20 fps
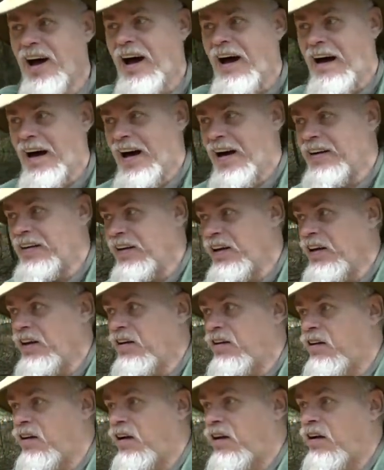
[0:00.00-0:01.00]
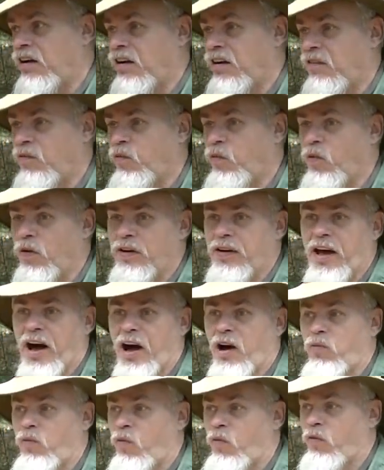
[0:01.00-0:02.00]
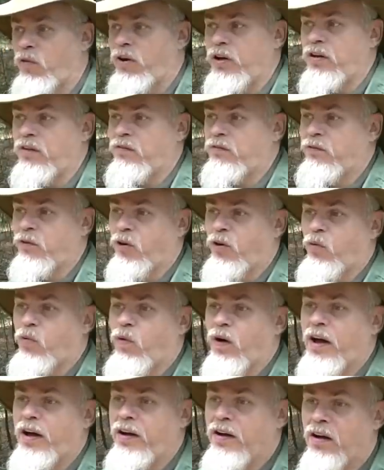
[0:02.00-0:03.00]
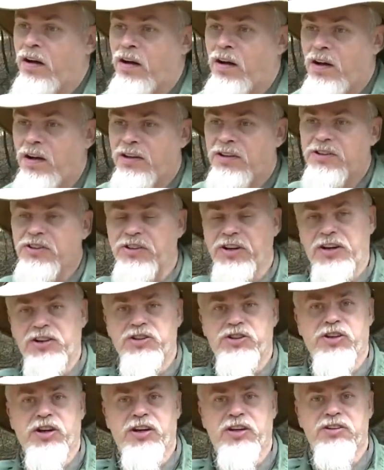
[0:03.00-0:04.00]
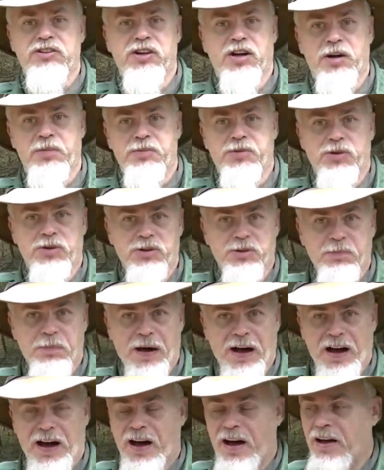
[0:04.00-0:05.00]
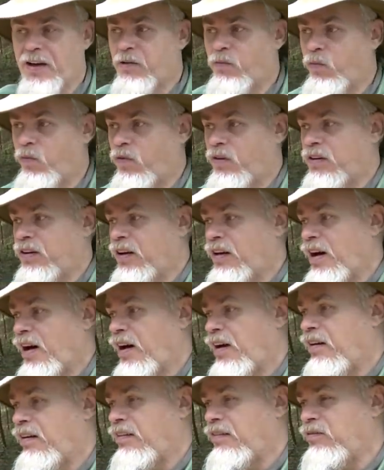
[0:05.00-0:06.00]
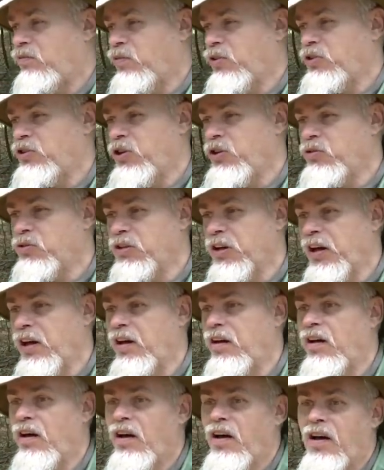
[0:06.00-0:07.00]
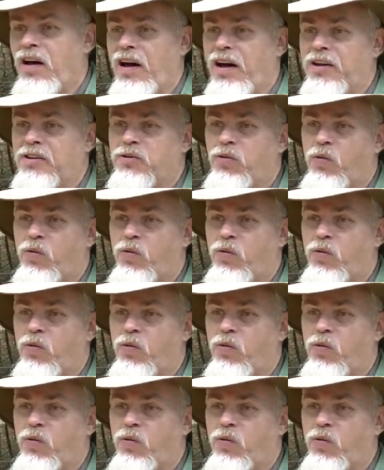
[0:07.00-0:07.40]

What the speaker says: idea. Of one guy wanted it for a way to cinch things up to his pack. One guy was using it as